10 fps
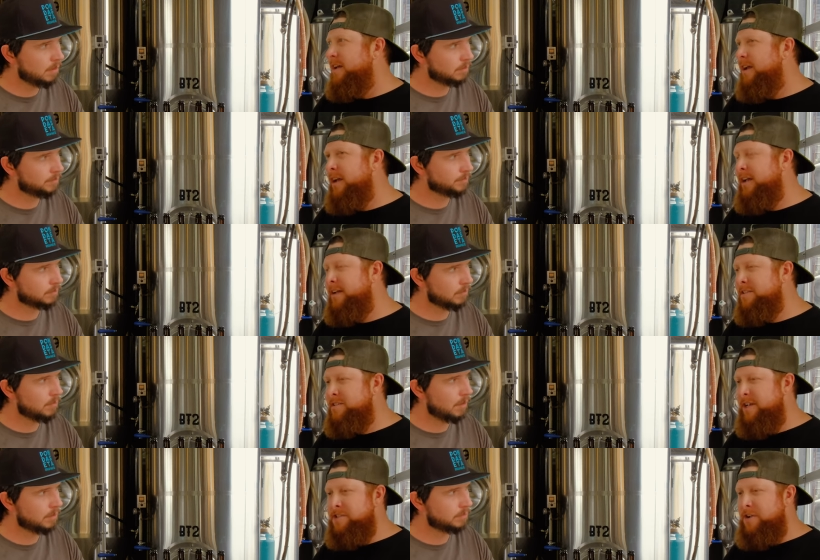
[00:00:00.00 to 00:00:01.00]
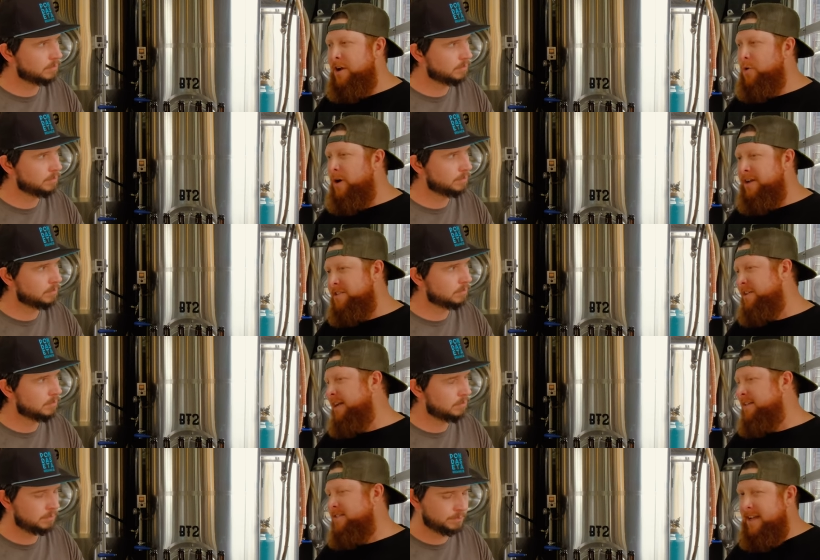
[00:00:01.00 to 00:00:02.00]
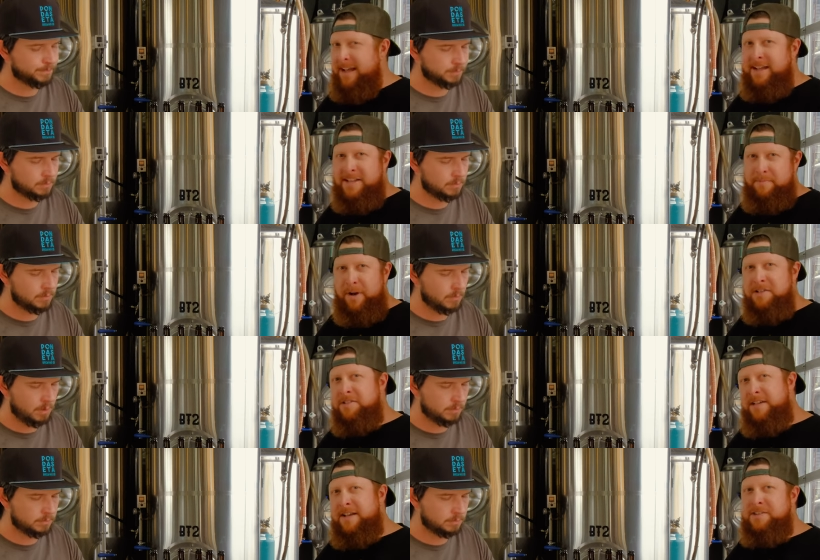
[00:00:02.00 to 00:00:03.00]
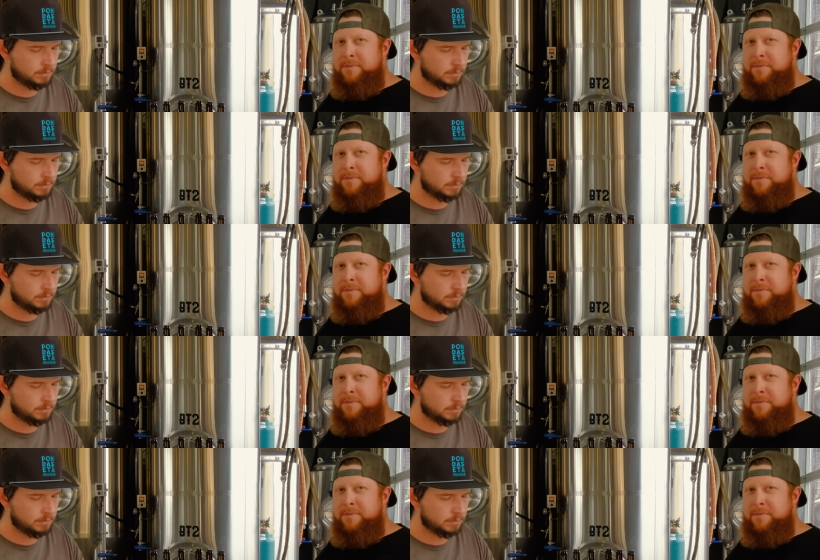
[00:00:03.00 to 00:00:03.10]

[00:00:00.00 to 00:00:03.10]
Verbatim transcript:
Speaker 1: and it's it's not quite as like dank and musty as